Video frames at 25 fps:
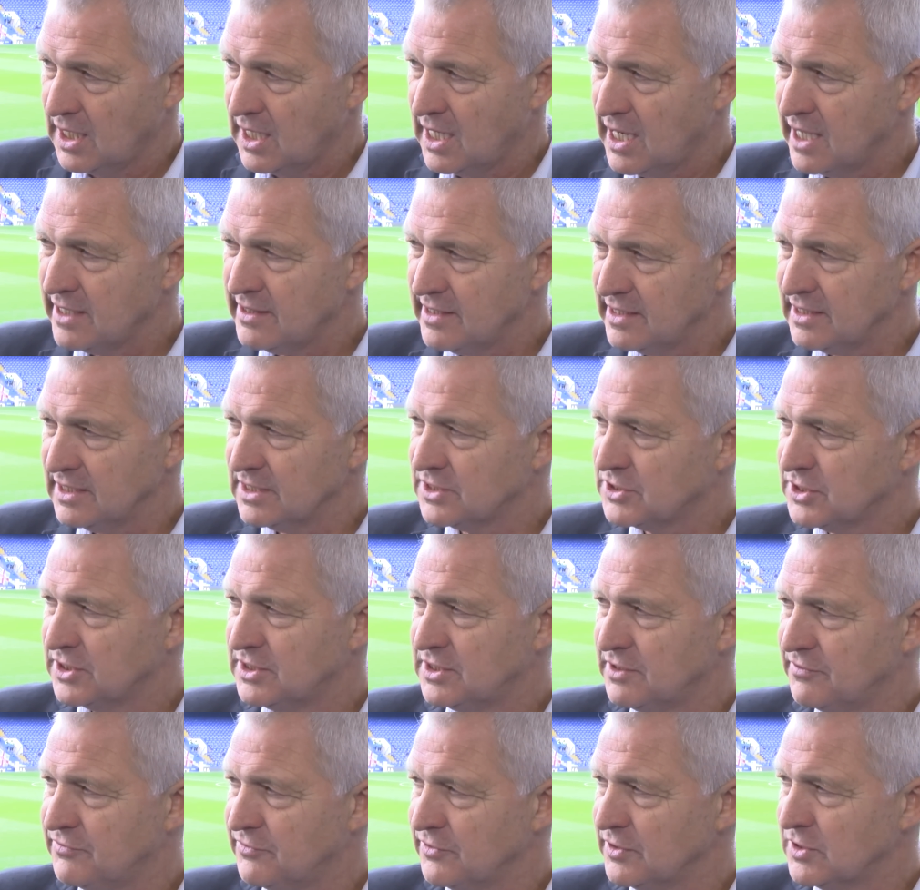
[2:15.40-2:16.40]
I think it's a
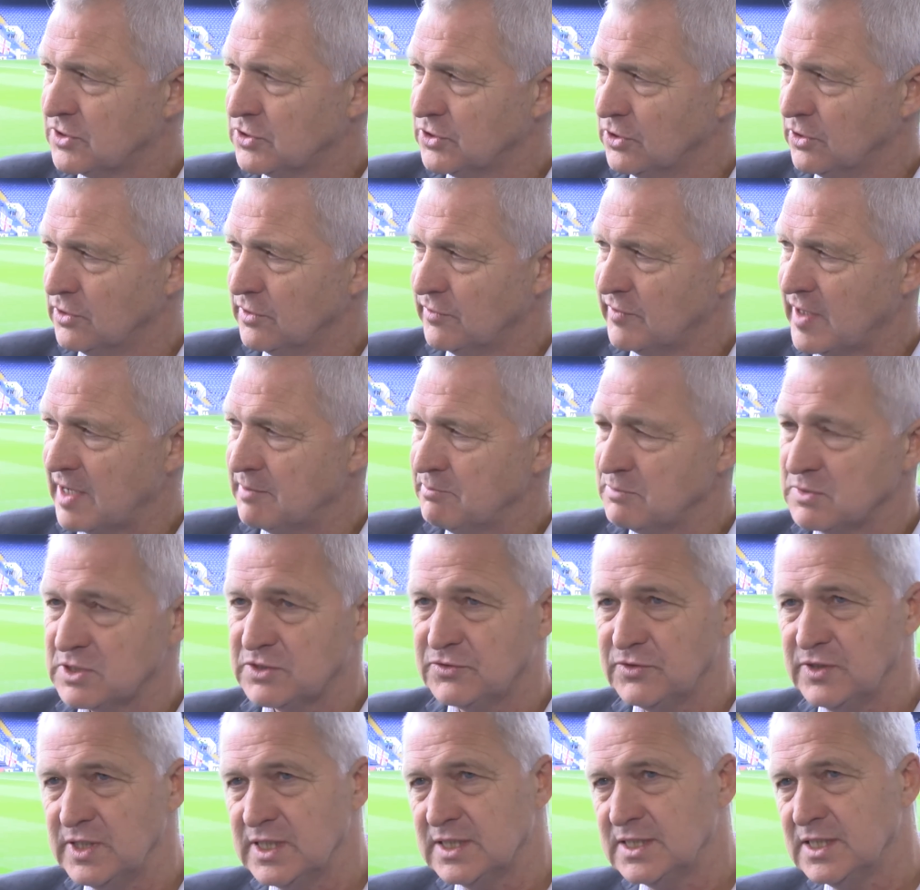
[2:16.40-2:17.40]
different sort of
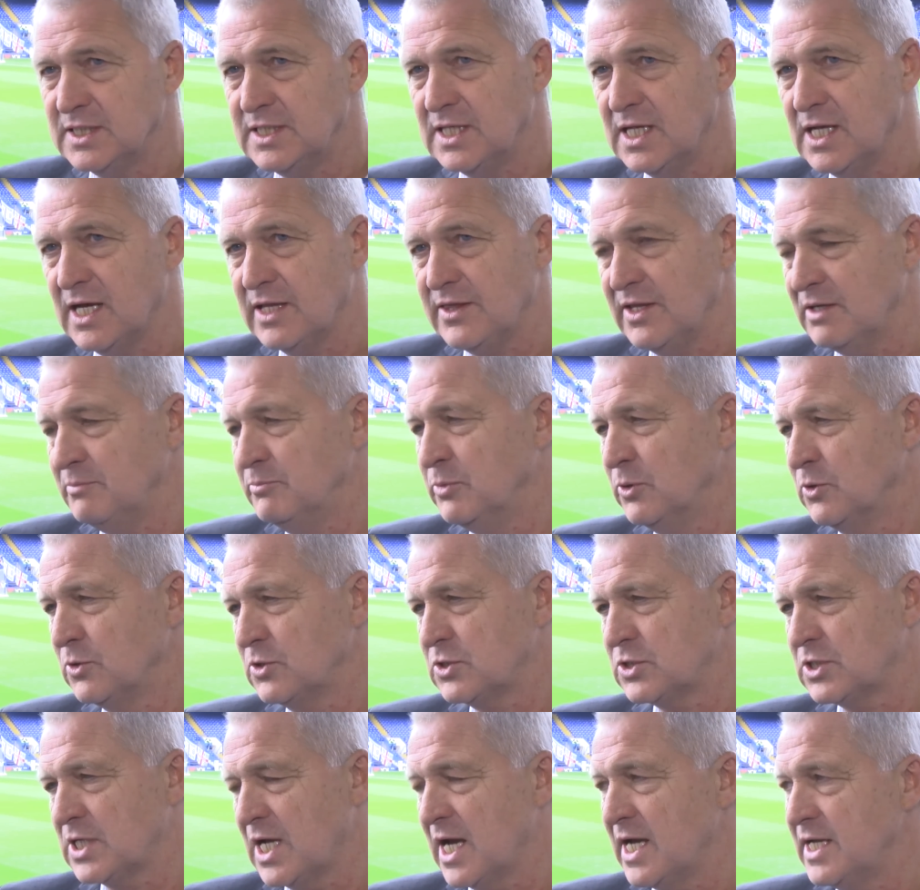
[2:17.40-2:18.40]
atmosphere today. I think both
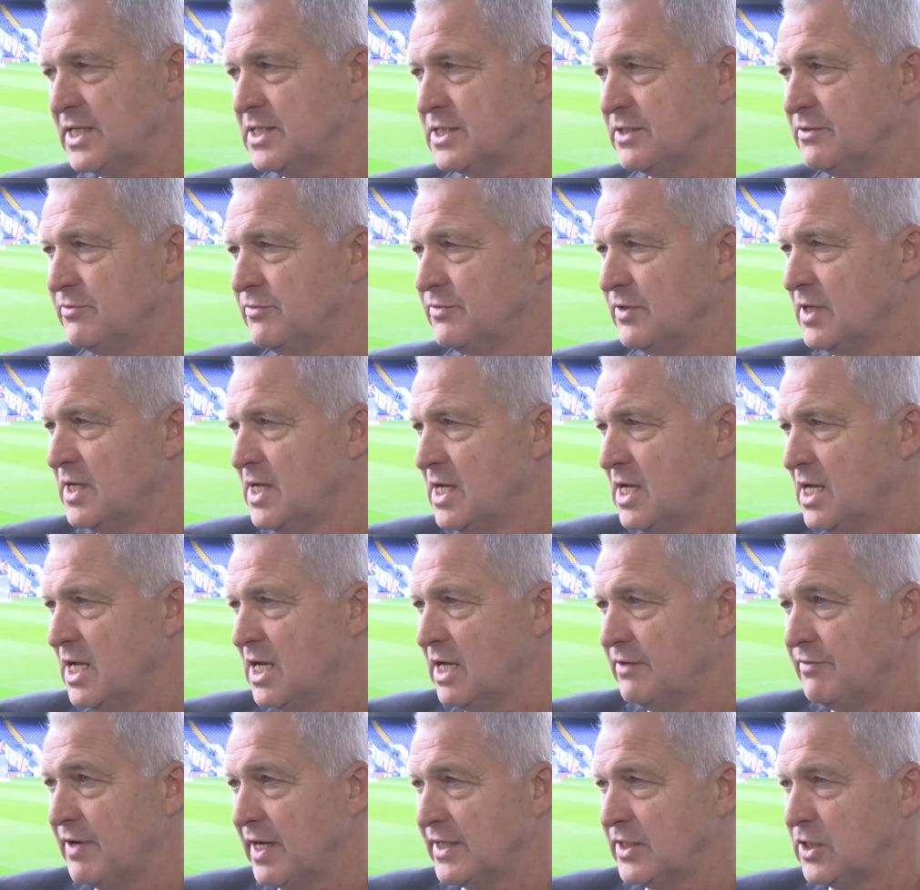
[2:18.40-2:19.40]
sides
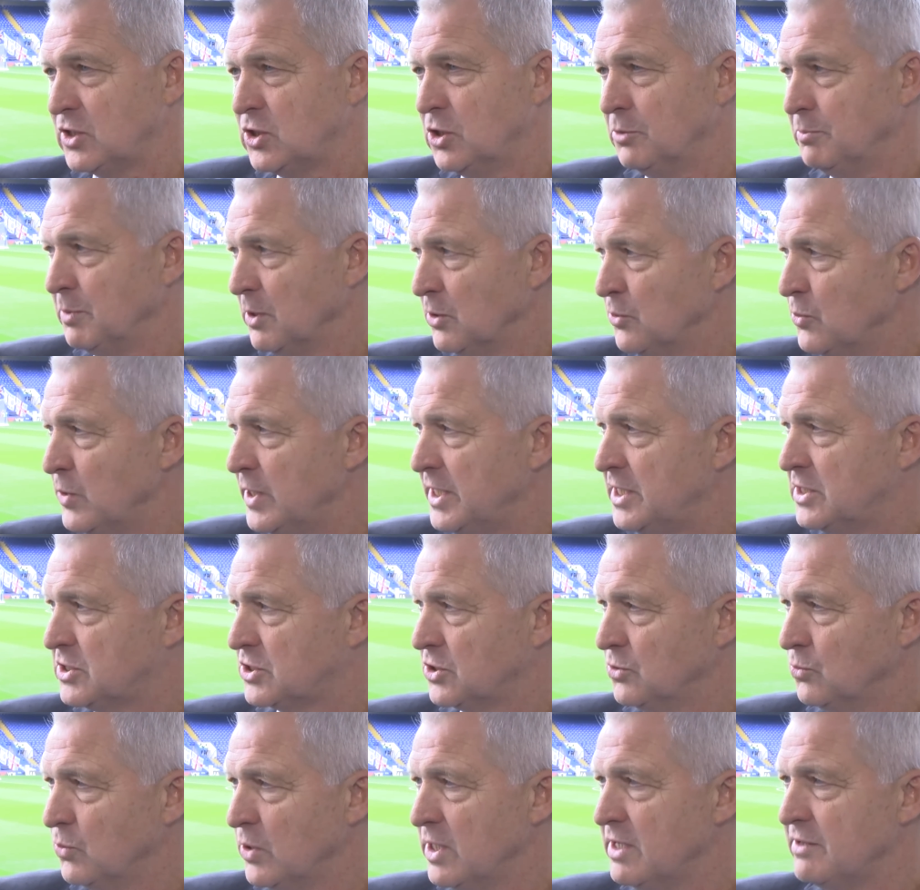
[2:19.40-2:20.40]
have had a couple of
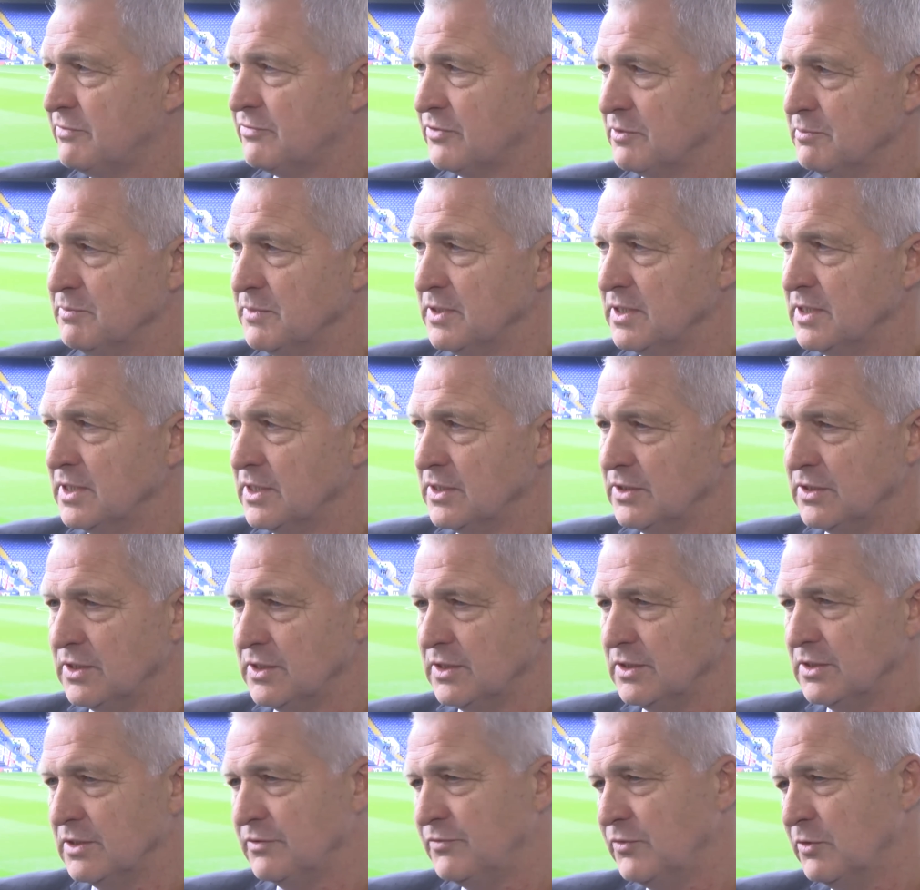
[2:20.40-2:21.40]
weeks away from
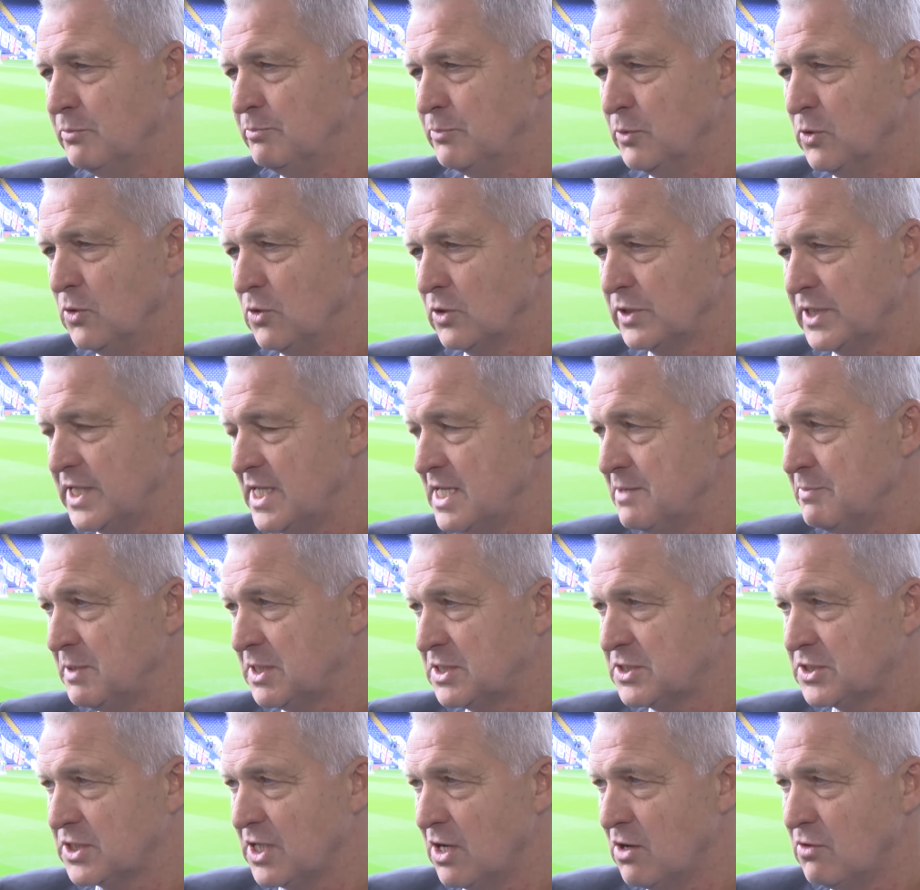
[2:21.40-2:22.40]
the football game
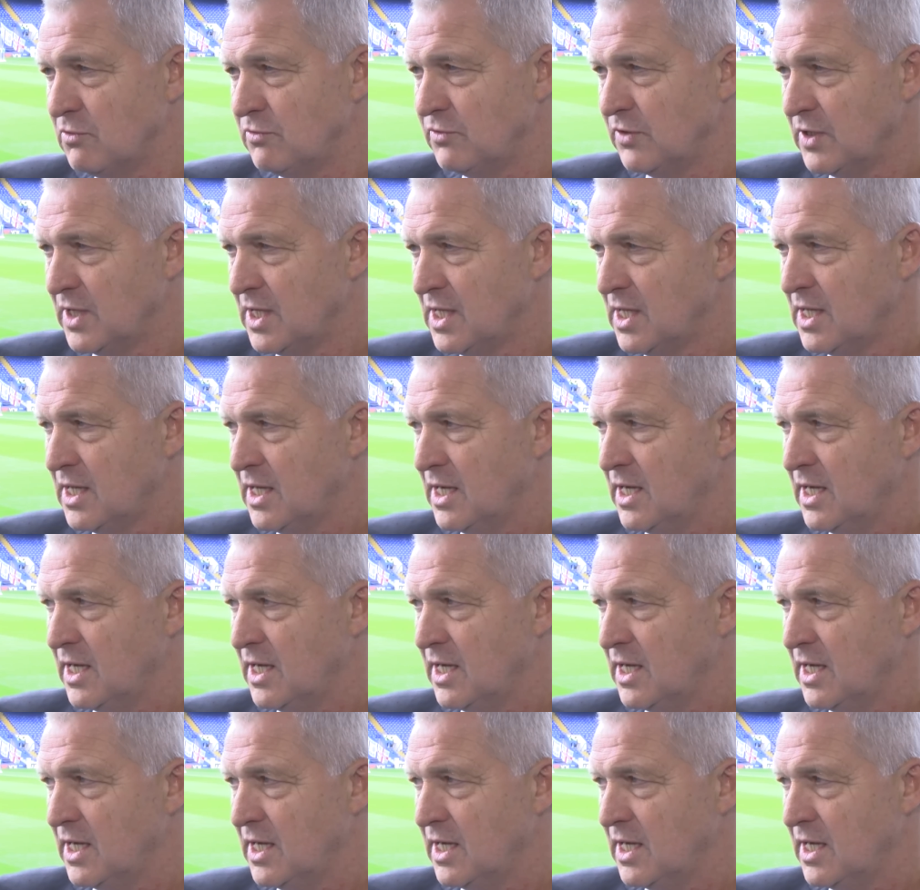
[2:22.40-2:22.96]
itself.